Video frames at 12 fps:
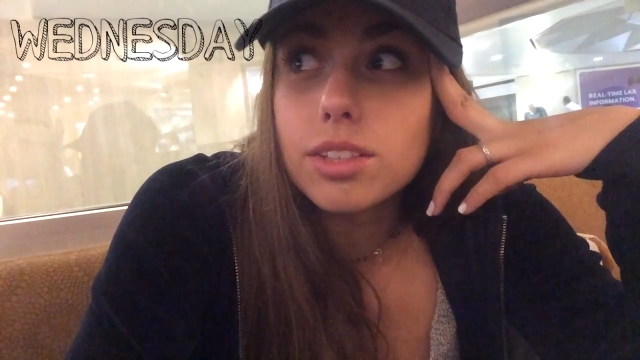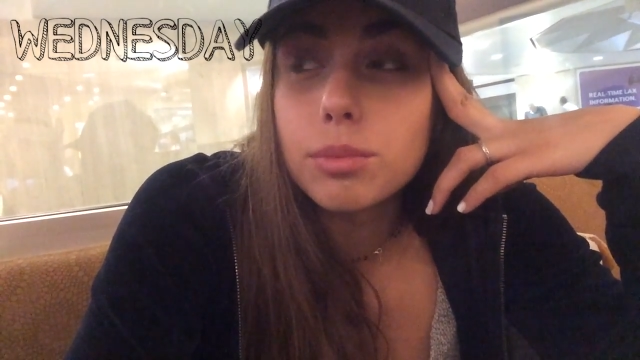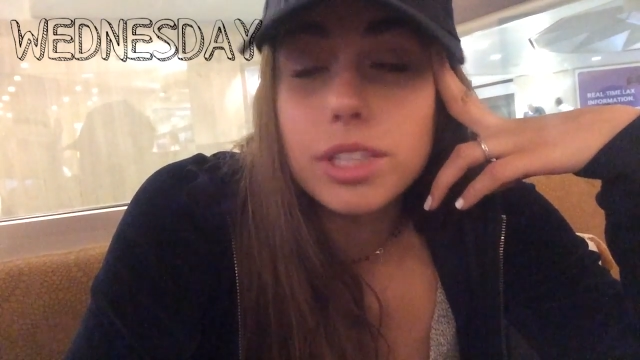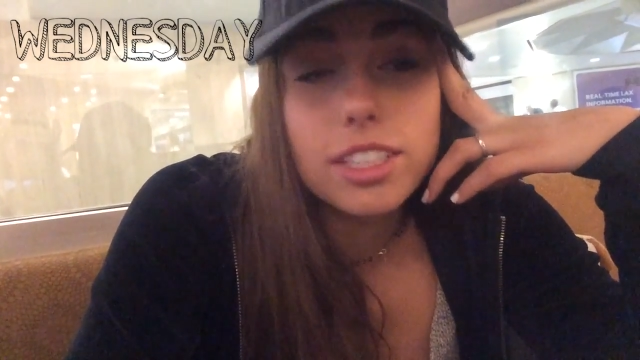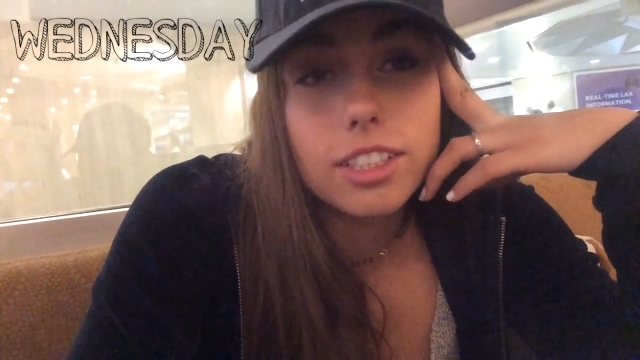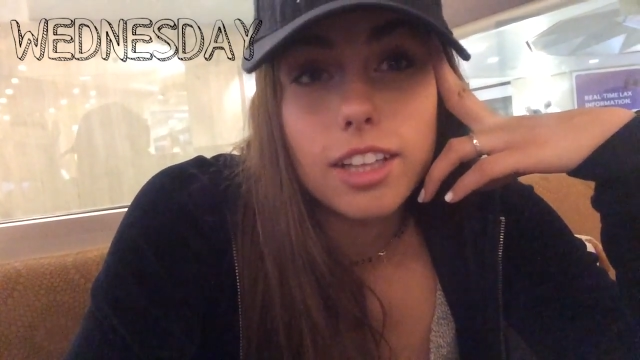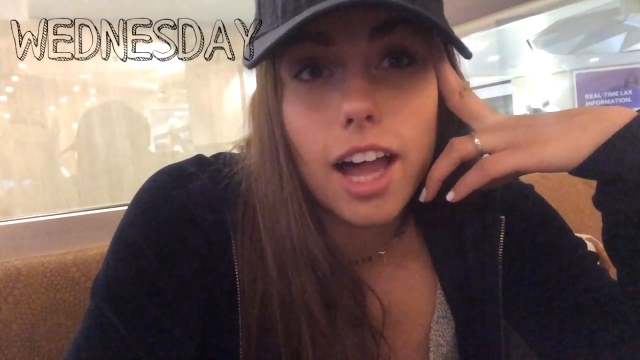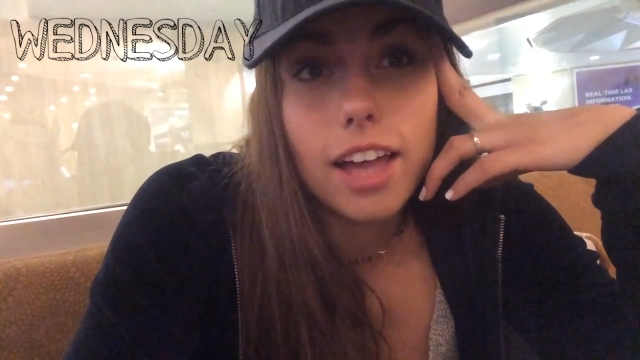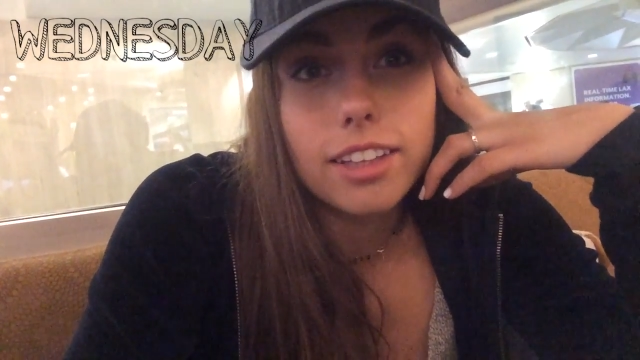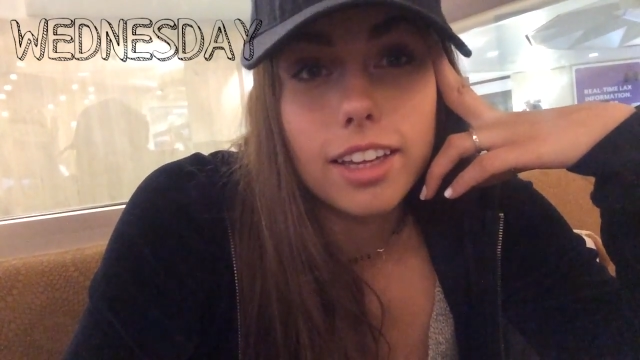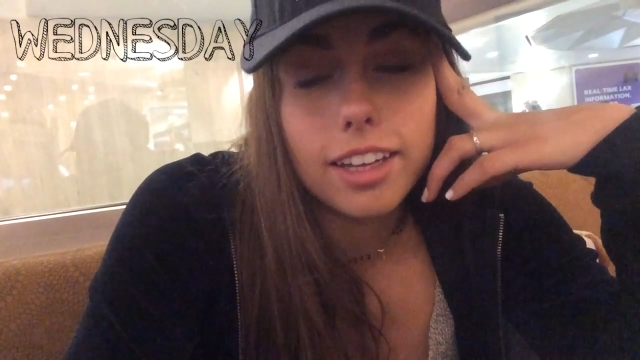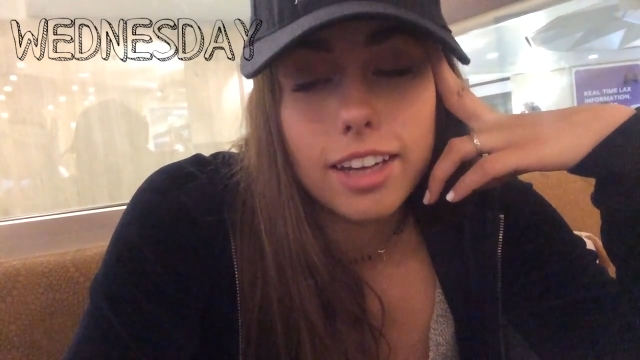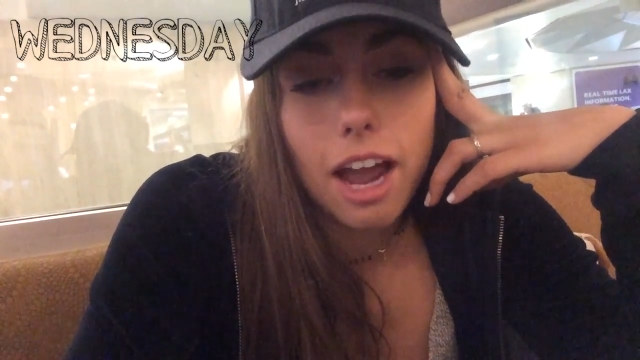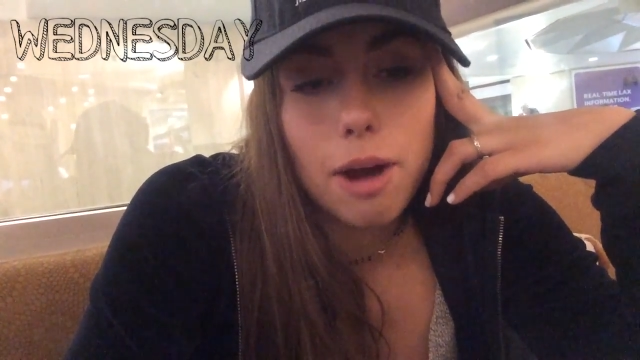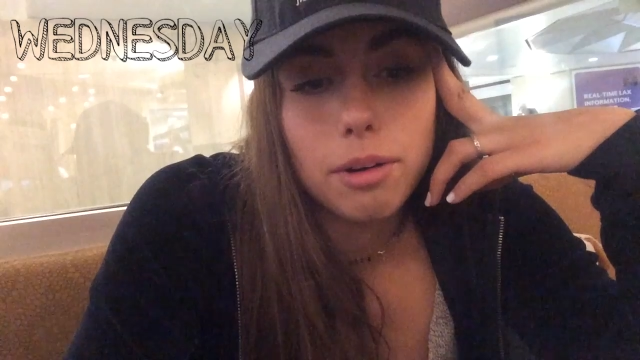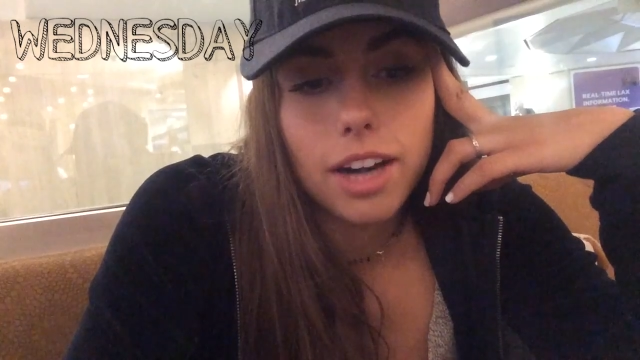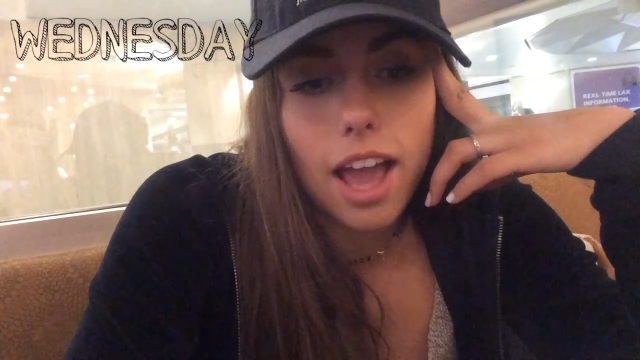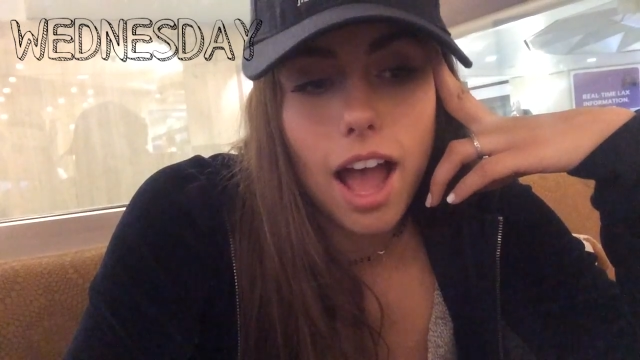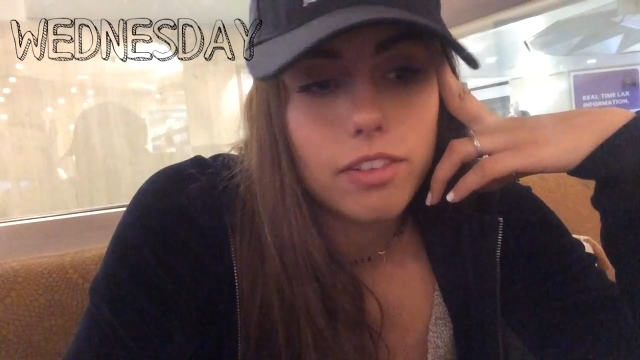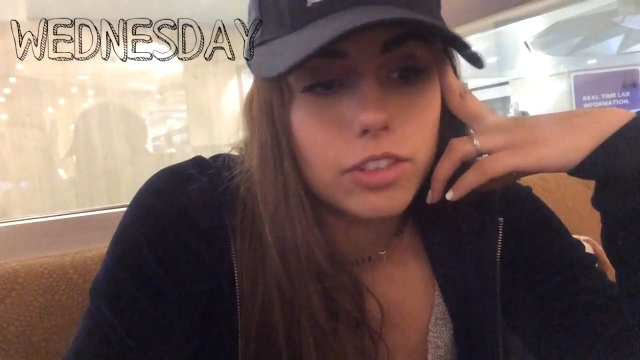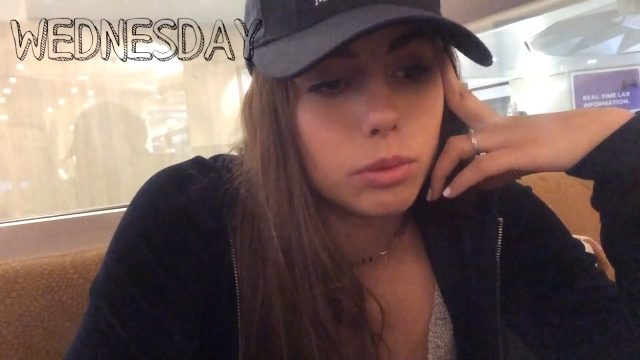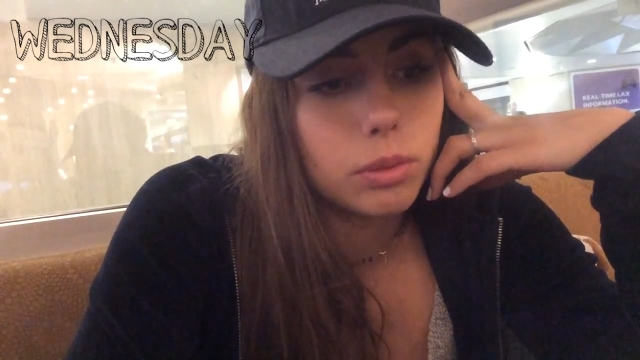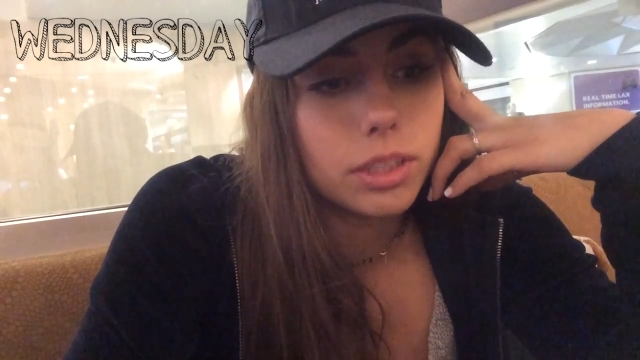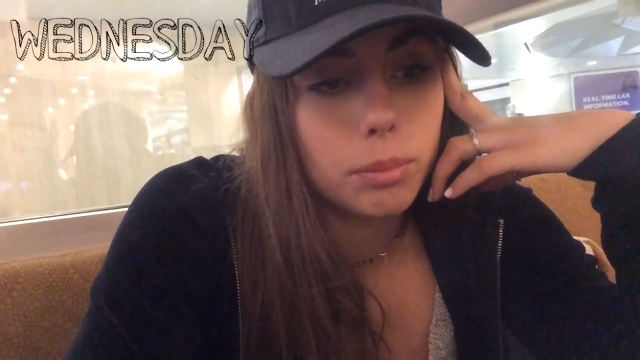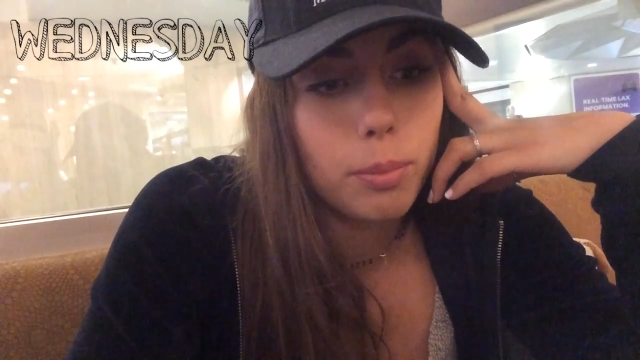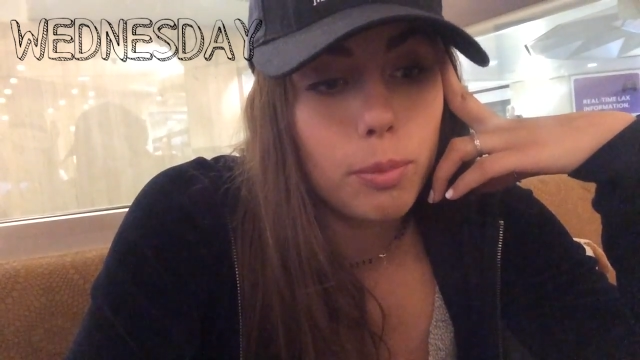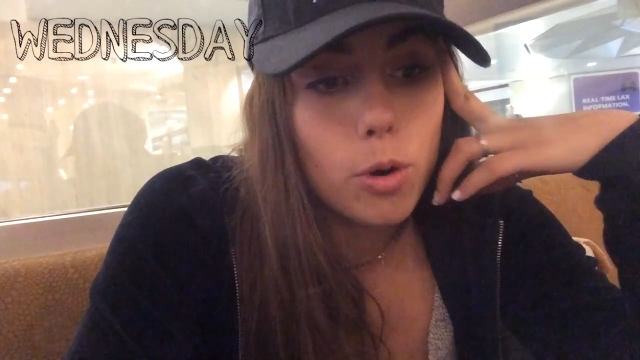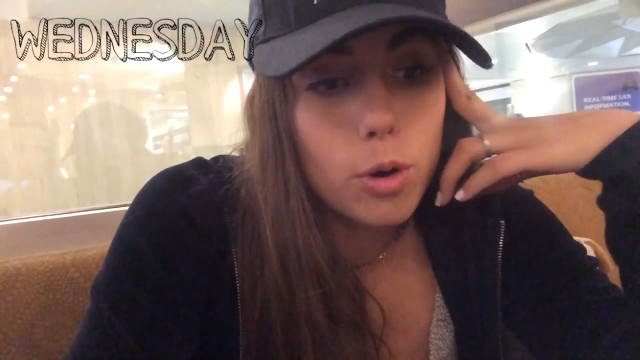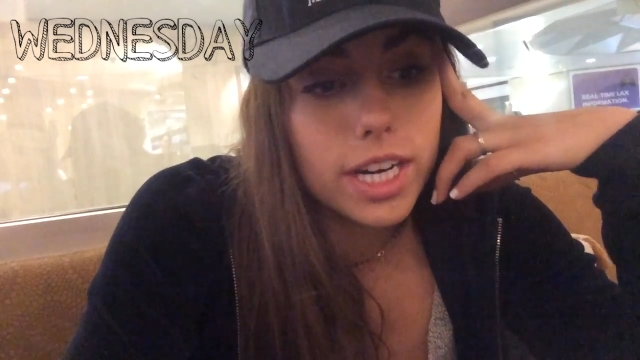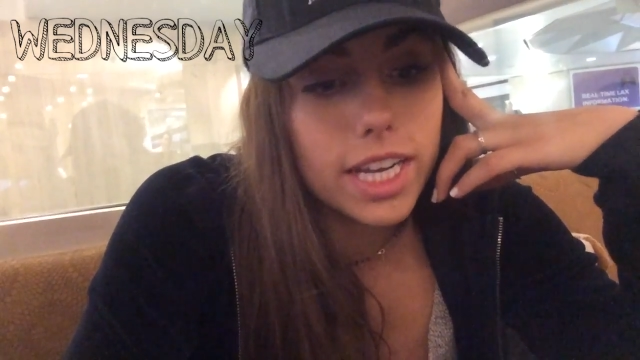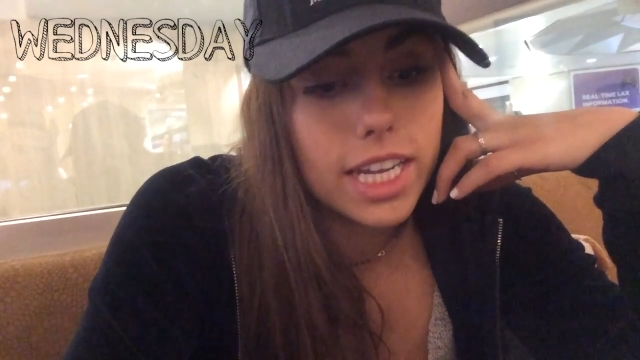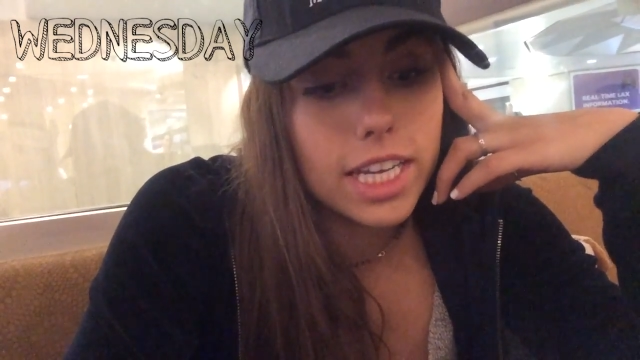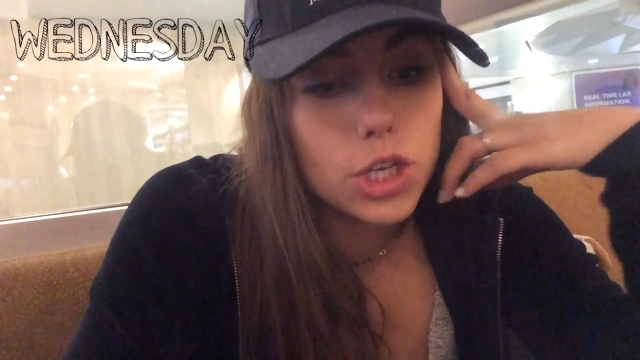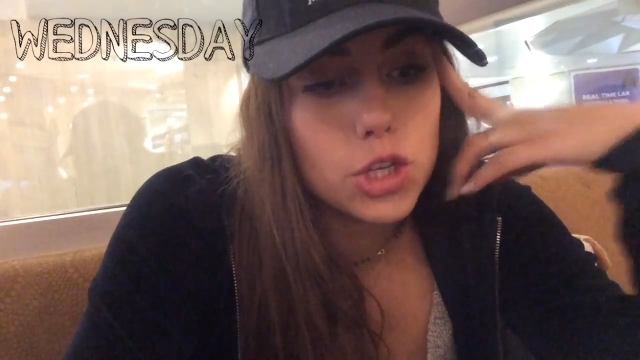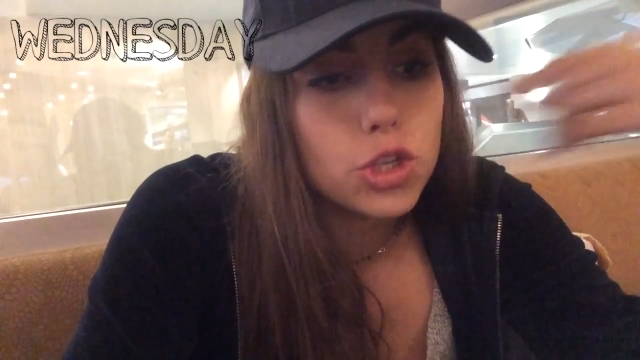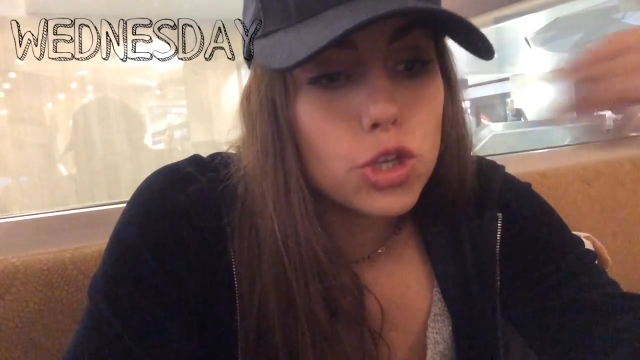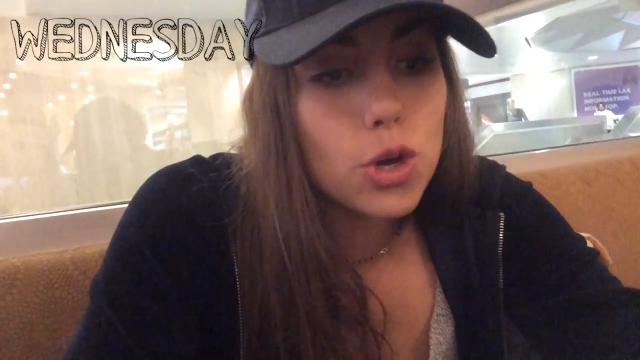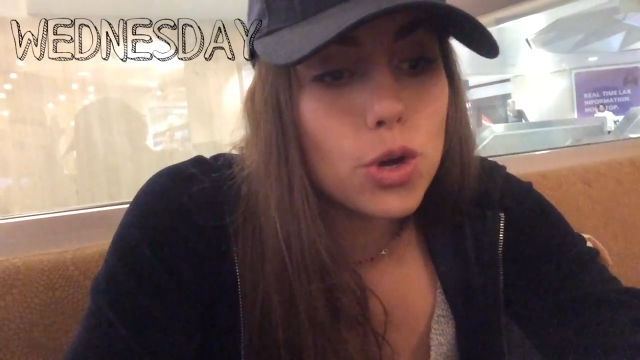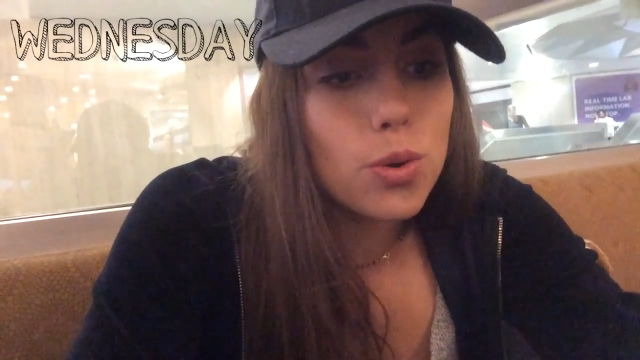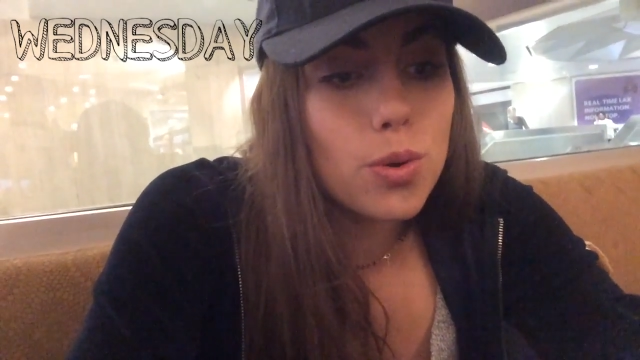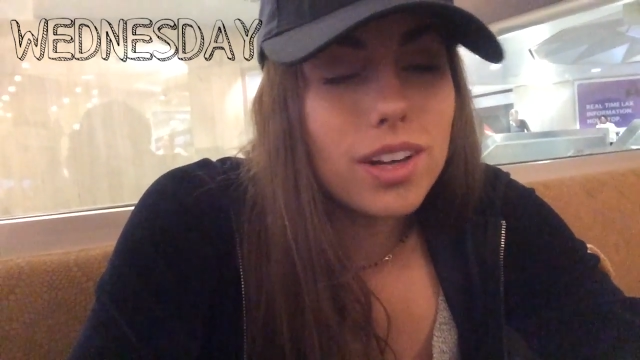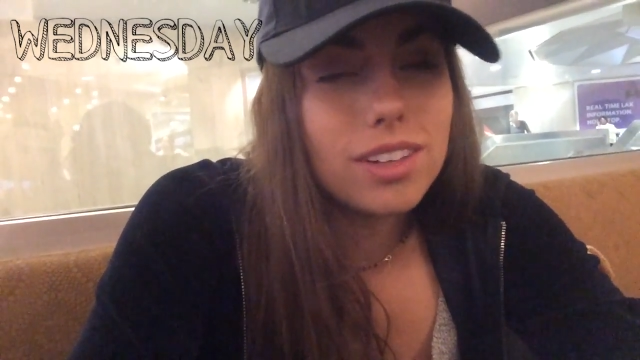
we still had like an hour and a half till we boarded, so